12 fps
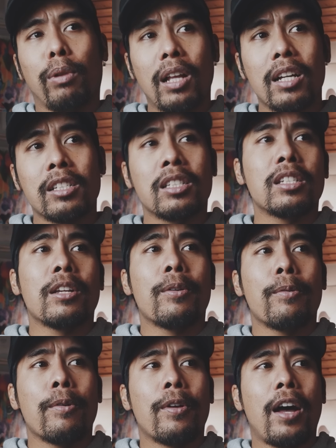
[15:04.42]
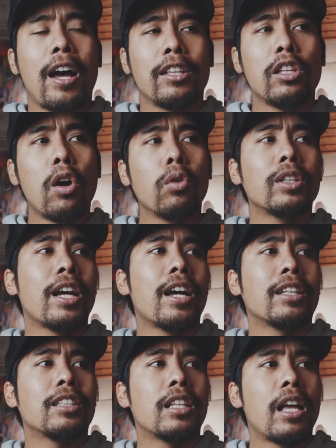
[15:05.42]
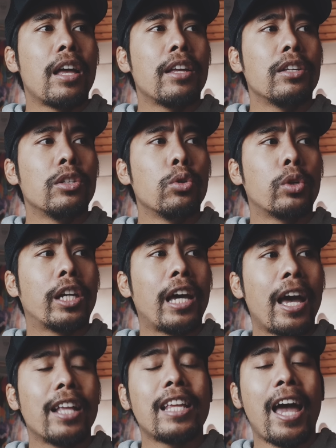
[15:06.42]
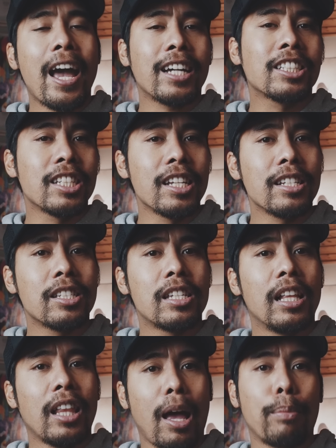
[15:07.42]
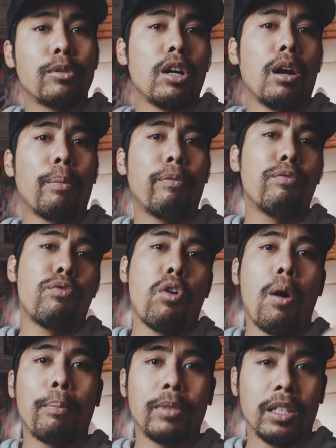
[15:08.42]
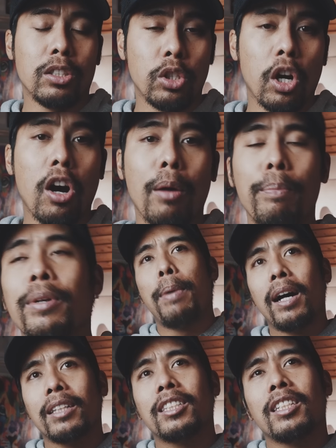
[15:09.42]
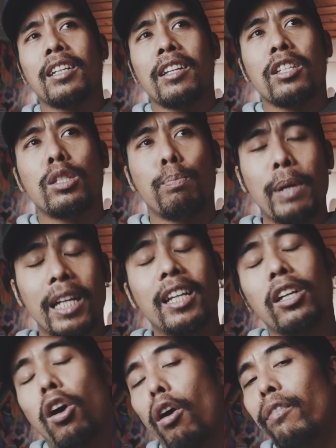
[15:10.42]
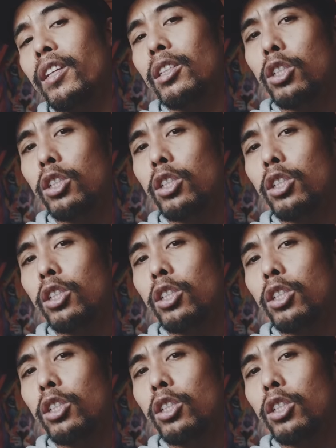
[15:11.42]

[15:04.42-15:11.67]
Plus, I know that you can access the laptop from the top, but speaking of the